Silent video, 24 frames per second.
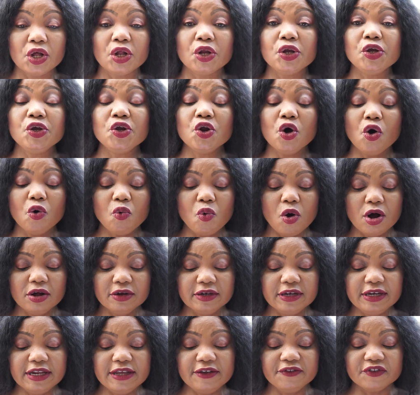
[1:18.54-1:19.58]
No
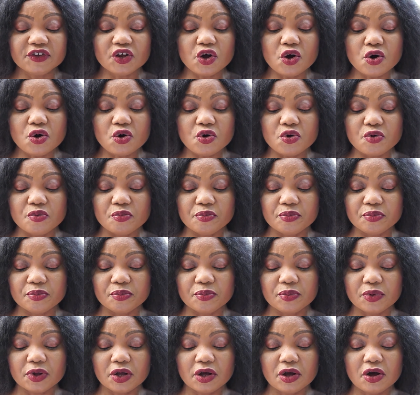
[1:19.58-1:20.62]
one leaves home
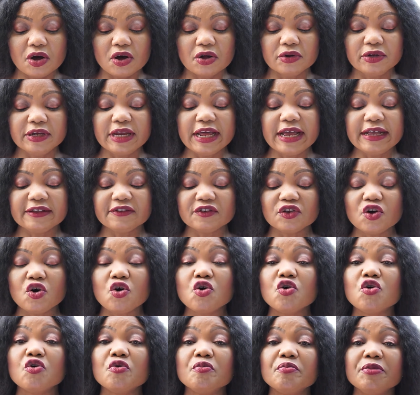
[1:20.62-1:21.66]
unless
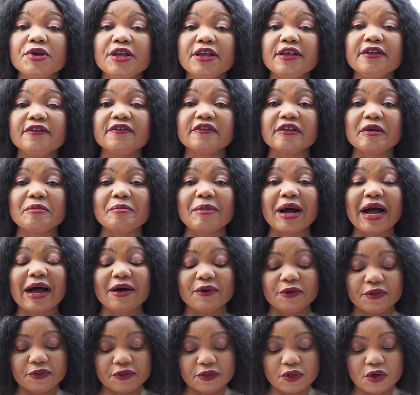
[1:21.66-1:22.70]
home is the
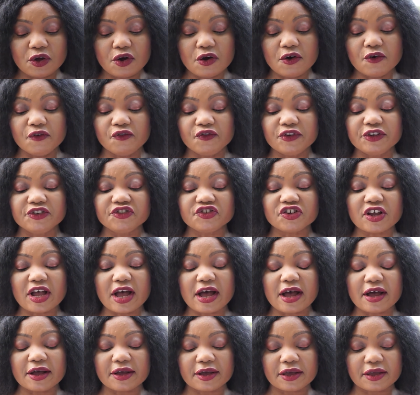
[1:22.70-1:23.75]
mouth of a
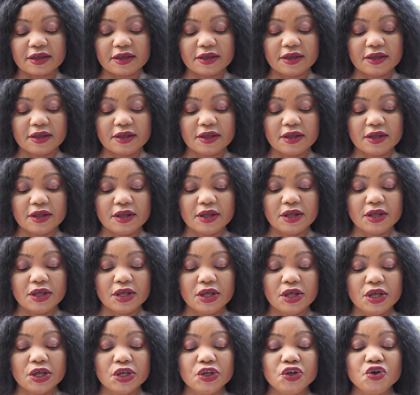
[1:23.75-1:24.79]
shark.
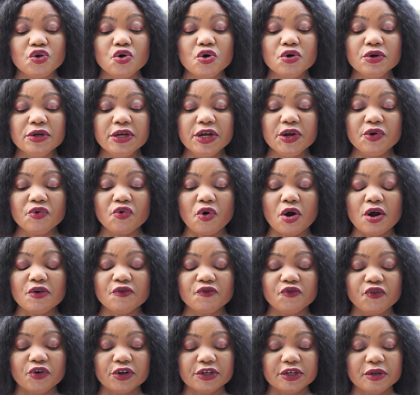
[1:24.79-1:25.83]
You only run
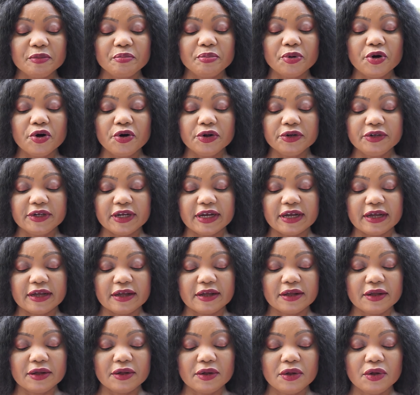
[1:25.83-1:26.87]
for the border
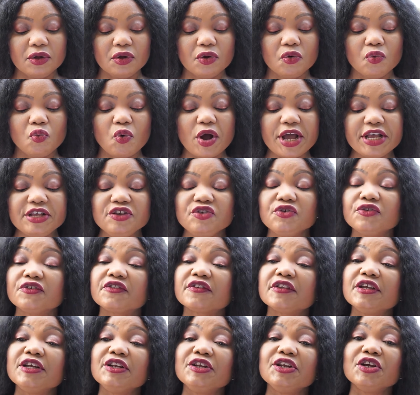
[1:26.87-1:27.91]
when you
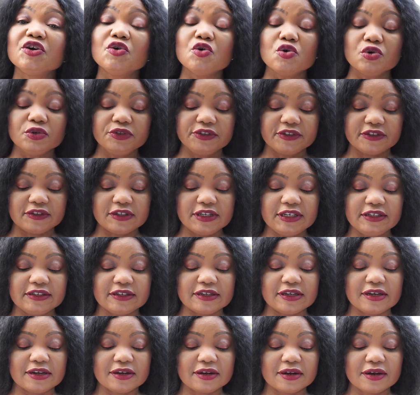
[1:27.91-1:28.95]
see the whole
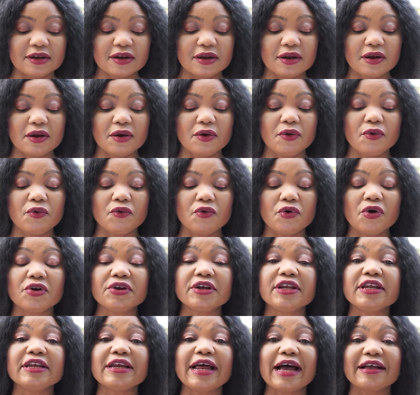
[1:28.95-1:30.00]
city
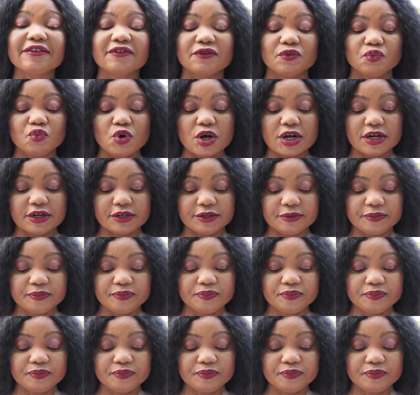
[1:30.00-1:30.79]
running as well.